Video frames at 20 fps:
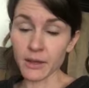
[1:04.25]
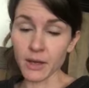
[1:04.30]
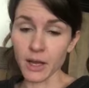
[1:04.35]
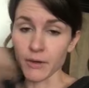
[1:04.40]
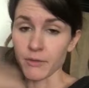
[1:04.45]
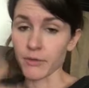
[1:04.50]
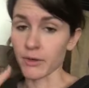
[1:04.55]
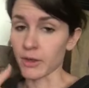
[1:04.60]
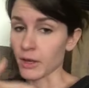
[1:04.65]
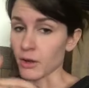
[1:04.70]
got
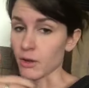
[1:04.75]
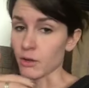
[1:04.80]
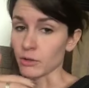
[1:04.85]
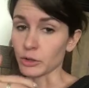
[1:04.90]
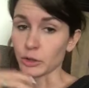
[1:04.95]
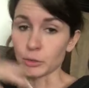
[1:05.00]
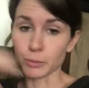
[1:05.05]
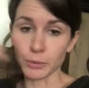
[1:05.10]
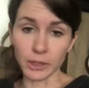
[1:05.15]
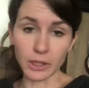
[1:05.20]
everything all
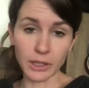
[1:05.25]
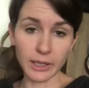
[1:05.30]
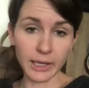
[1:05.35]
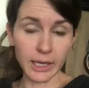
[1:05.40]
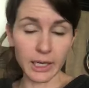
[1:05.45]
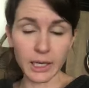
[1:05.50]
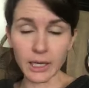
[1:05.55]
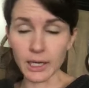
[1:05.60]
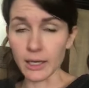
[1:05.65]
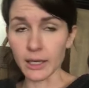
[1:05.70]
super
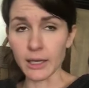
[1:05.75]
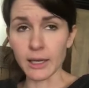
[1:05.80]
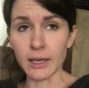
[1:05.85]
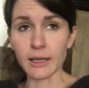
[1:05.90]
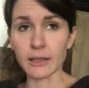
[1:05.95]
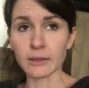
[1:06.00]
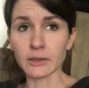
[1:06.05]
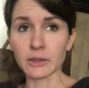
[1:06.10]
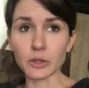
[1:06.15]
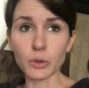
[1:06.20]
clean
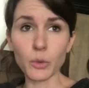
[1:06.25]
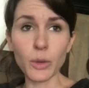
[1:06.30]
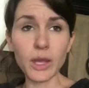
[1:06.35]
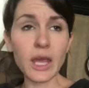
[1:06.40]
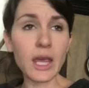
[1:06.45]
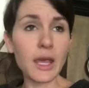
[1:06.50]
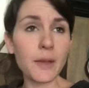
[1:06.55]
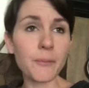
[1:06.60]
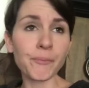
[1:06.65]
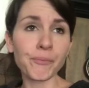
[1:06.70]
and
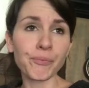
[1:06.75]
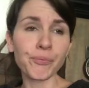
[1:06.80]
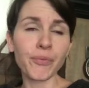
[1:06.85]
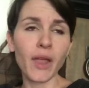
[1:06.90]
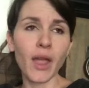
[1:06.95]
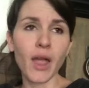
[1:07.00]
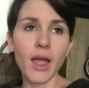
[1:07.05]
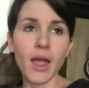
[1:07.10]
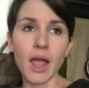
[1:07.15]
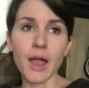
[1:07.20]
squeaky,
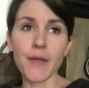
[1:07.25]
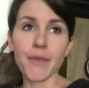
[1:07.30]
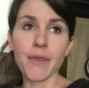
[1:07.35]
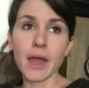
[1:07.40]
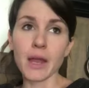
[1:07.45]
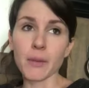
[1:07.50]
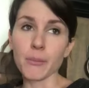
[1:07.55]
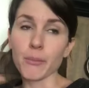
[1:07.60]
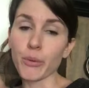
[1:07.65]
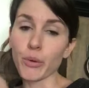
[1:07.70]
and
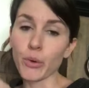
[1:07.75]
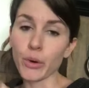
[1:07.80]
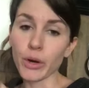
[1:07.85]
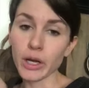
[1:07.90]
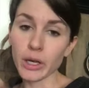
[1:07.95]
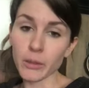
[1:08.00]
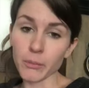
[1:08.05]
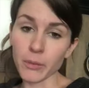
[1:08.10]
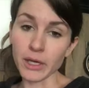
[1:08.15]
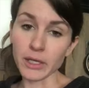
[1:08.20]
then put
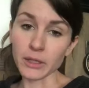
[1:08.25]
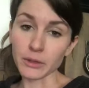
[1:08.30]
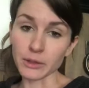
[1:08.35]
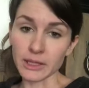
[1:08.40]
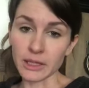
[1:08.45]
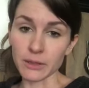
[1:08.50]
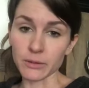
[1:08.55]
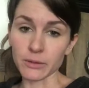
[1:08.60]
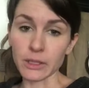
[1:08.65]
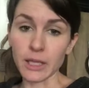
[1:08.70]
in my new
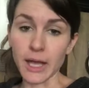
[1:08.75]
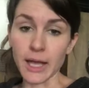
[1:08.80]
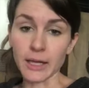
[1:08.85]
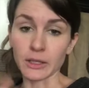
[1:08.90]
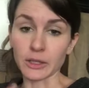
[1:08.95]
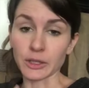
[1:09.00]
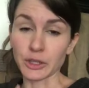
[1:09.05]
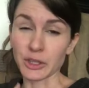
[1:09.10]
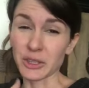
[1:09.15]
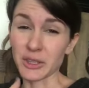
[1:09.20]
set of
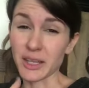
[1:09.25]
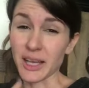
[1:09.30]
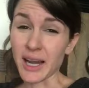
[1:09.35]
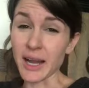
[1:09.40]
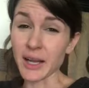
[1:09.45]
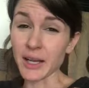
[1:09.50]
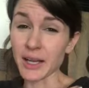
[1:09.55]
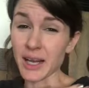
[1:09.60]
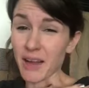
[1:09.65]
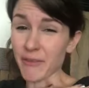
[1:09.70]
aligners so that
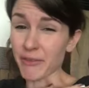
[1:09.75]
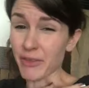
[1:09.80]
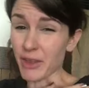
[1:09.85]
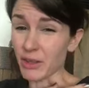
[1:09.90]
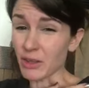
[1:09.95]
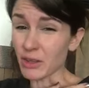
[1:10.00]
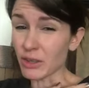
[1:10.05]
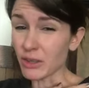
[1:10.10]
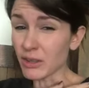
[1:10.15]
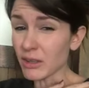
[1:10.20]
I could have the
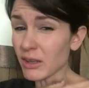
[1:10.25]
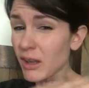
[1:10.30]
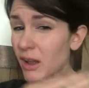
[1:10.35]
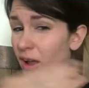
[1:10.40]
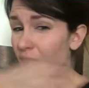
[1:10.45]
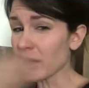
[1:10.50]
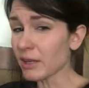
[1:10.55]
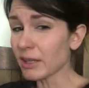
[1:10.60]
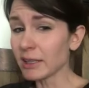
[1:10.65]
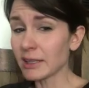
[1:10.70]

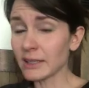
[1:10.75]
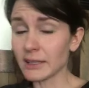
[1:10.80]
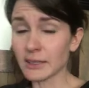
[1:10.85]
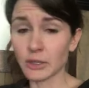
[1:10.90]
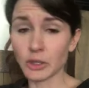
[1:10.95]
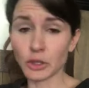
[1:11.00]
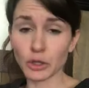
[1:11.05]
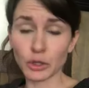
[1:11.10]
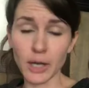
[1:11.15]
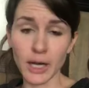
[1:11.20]
longest
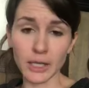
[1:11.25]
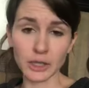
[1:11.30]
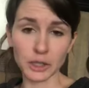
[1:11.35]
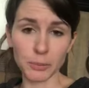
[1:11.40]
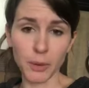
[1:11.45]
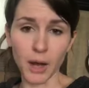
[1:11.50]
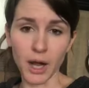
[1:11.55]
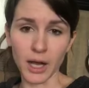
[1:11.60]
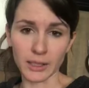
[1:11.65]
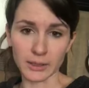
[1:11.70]
stretch
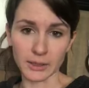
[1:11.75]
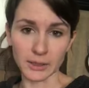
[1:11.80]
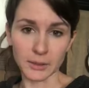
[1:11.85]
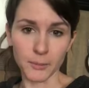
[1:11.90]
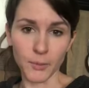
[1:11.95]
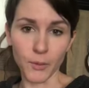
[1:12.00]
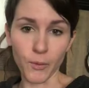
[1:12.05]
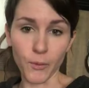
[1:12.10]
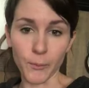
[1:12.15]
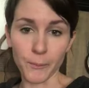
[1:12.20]

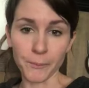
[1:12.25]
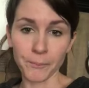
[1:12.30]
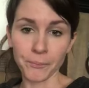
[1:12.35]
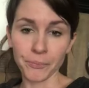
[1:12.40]
possible